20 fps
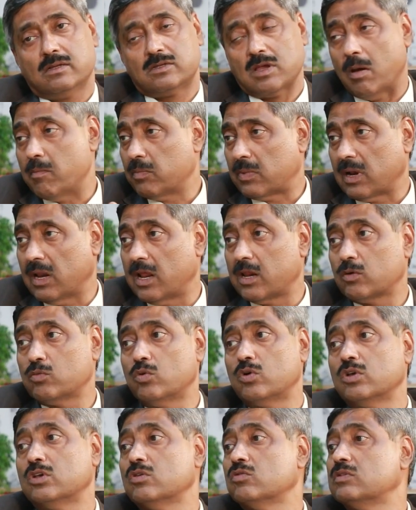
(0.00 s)
some clerk
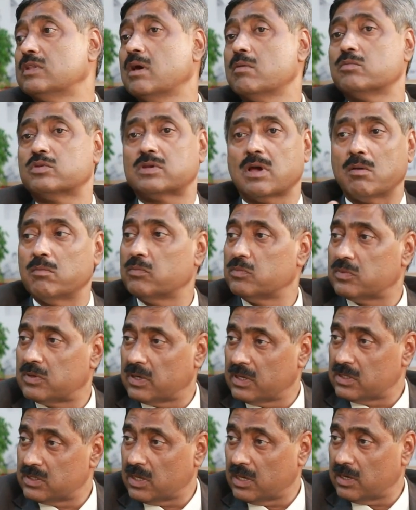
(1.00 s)
would give them some
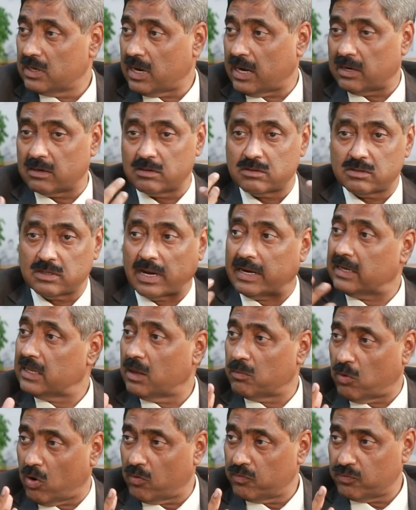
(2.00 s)
reason and send
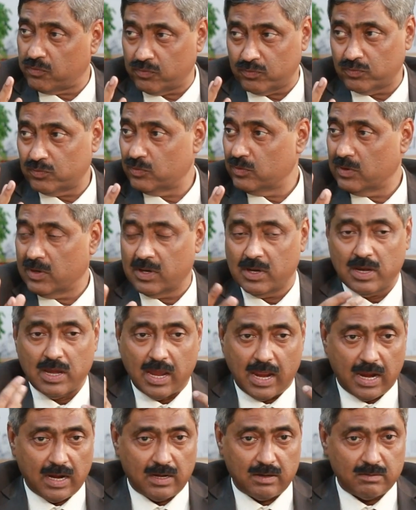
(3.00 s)
them off,
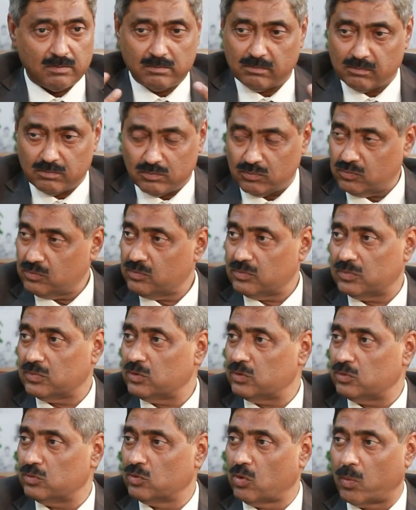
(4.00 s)
and
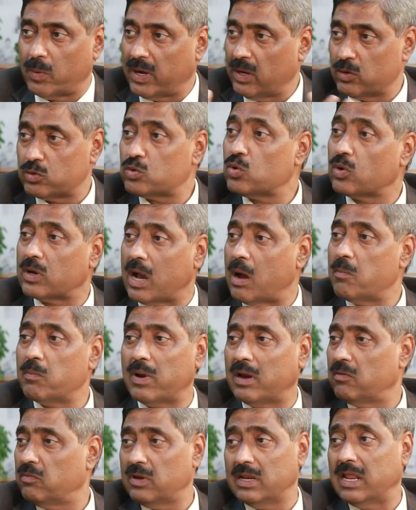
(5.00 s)
nobody used to
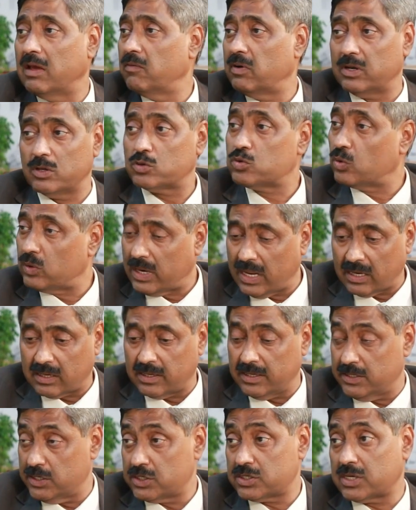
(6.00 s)
come, and we never used to take
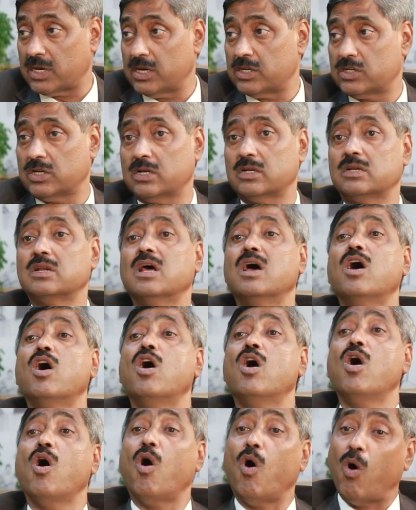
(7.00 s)
registration
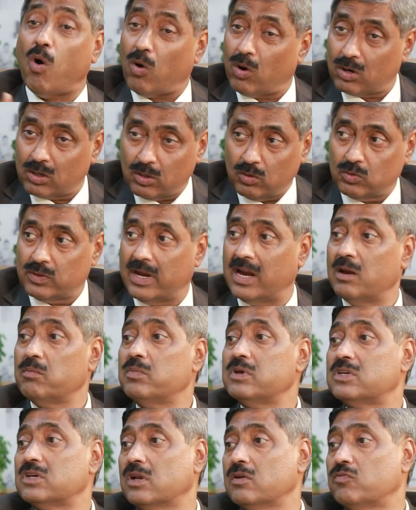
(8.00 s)
or give the
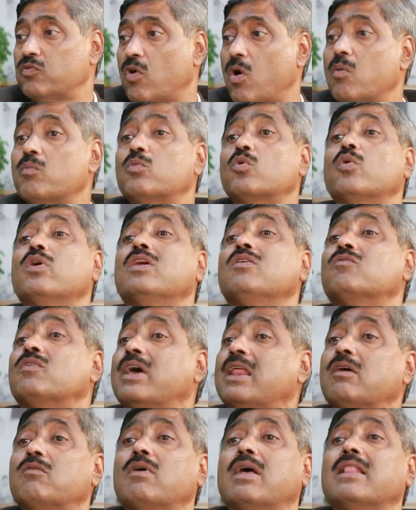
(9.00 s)
admission form, knowing
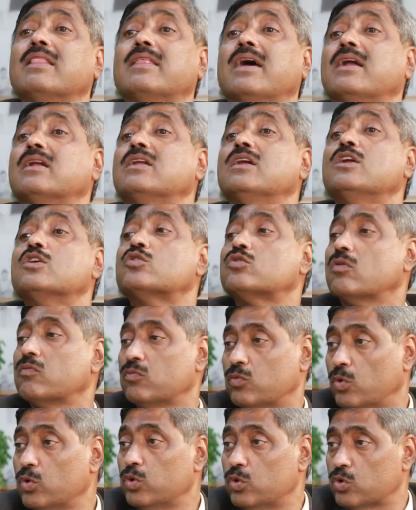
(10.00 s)
very well that it is
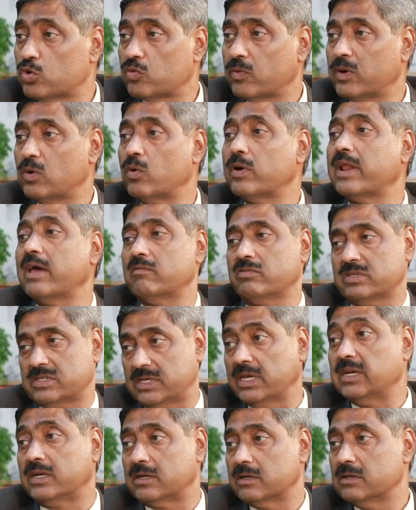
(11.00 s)
of no use, we don't have a
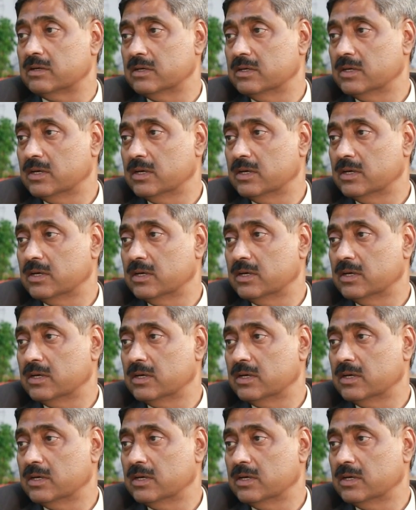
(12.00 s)
seat.